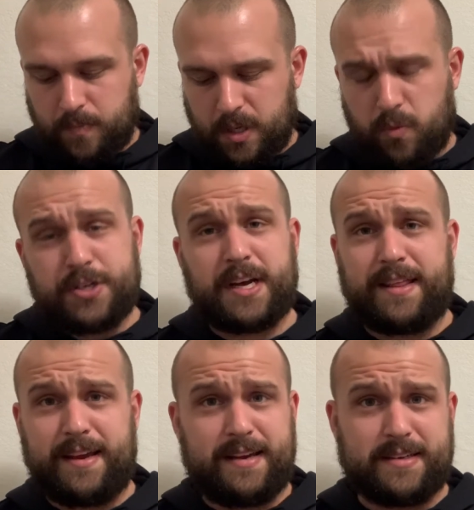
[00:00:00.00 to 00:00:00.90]
which I
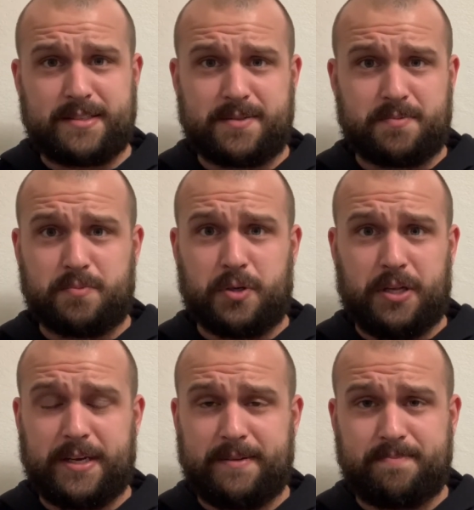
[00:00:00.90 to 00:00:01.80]
think is
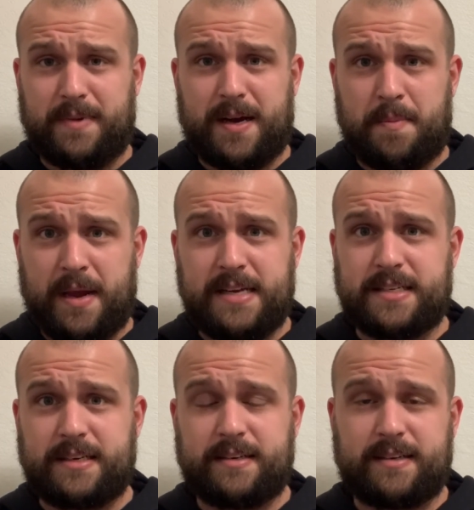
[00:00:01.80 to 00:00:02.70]
really
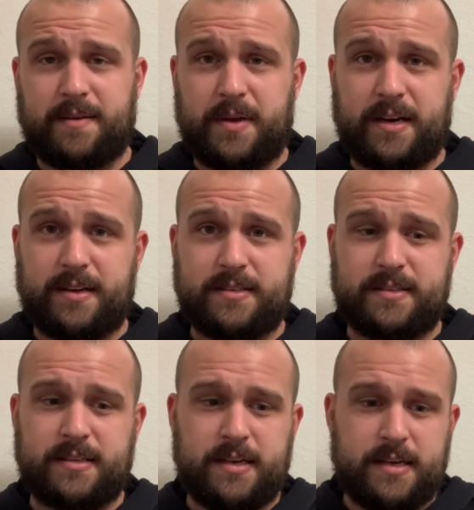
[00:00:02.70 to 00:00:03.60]
amazing. I mean,
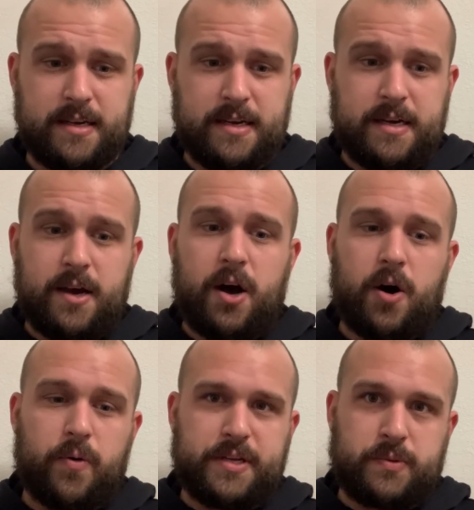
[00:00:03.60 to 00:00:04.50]
it's
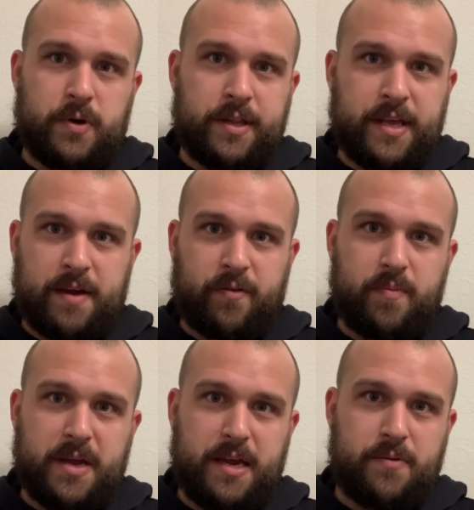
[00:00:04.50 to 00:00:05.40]
always one thing for
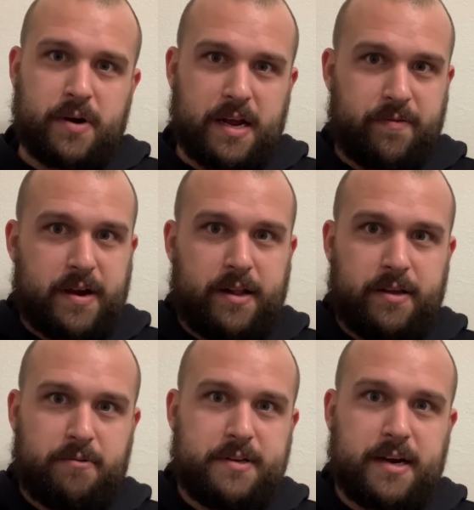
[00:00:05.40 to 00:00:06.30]
me when I finally
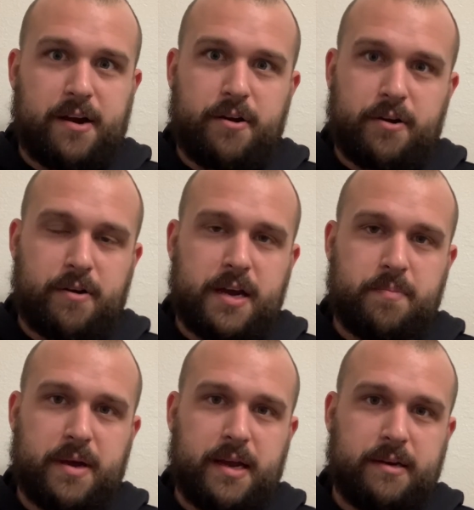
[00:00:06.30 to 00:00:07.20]
retire a
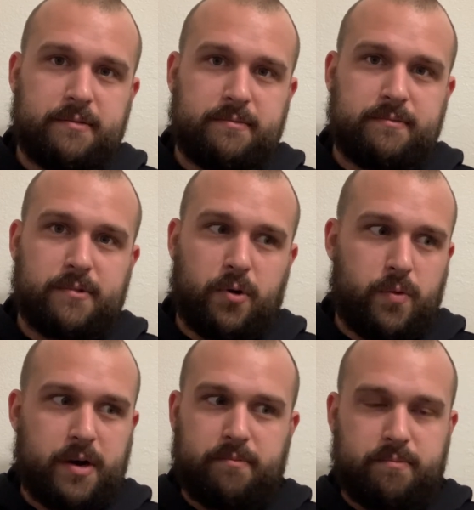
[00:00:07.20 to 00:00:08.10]
crankbait or
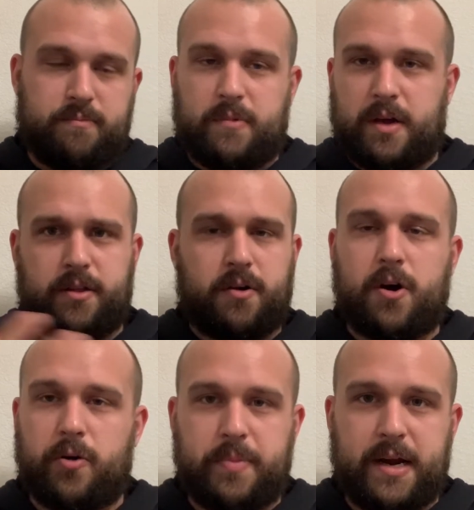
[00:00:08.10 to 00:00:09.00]
what other
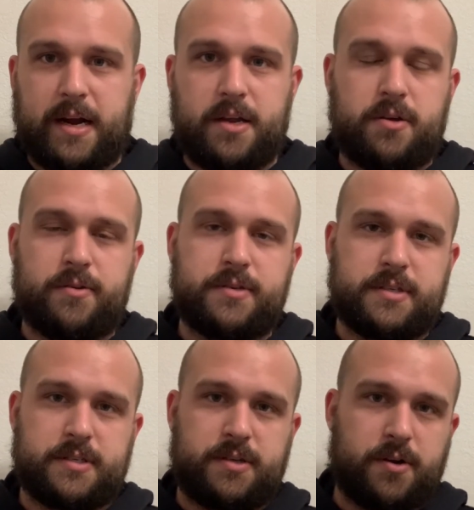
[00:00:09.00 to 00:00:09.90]
hard bait I use
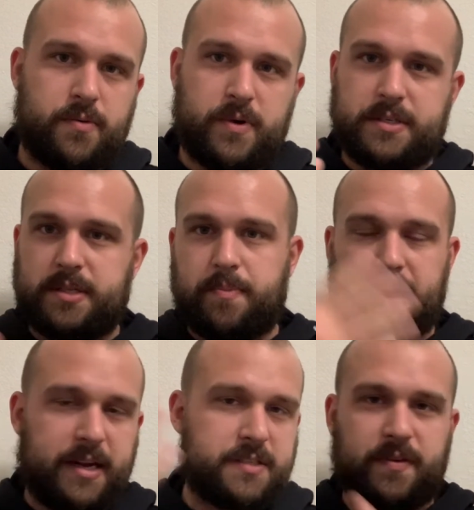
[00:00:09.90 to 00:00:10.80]
is, you know, once the
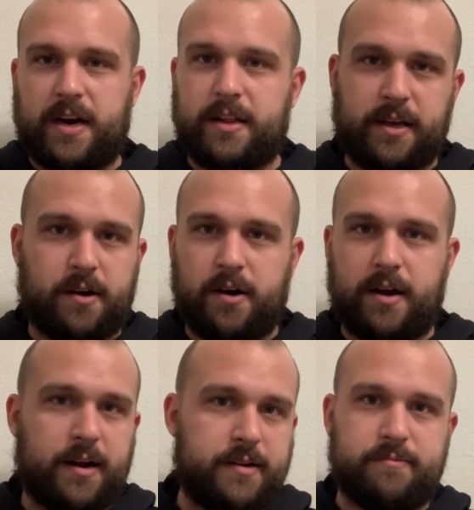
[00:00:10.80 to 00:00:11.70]
paint's finally
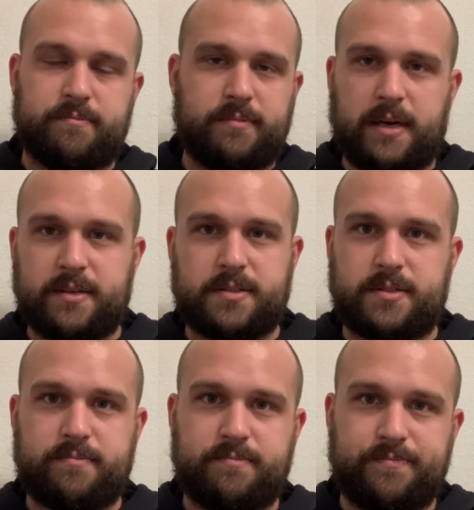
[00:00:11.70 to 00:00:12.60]
gone, I just
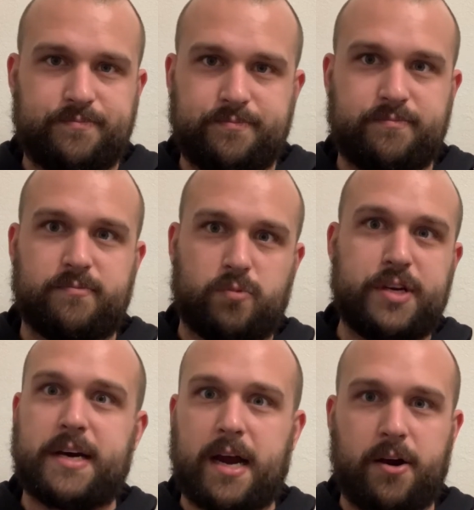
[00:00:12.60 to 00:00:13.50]

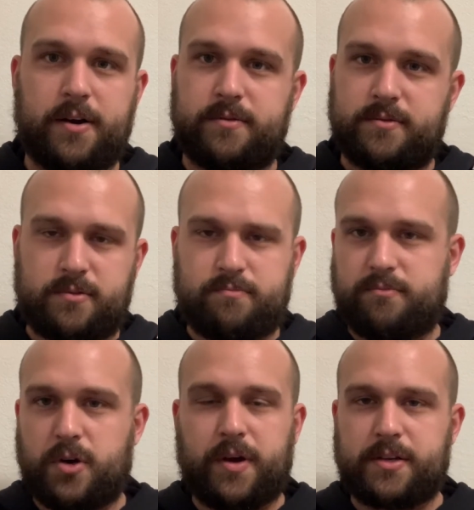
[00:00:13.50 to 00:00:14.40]
retire it, just
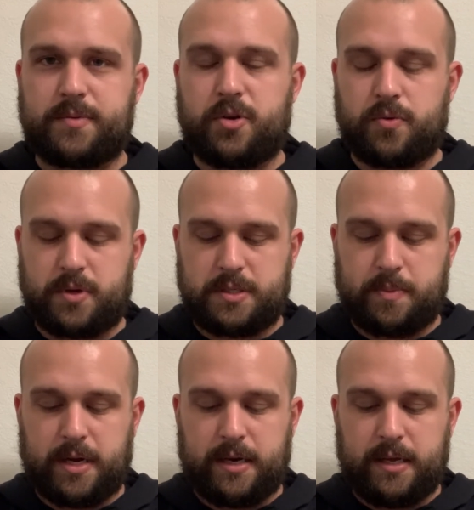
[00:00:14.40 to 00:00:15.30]
go get some new ones. But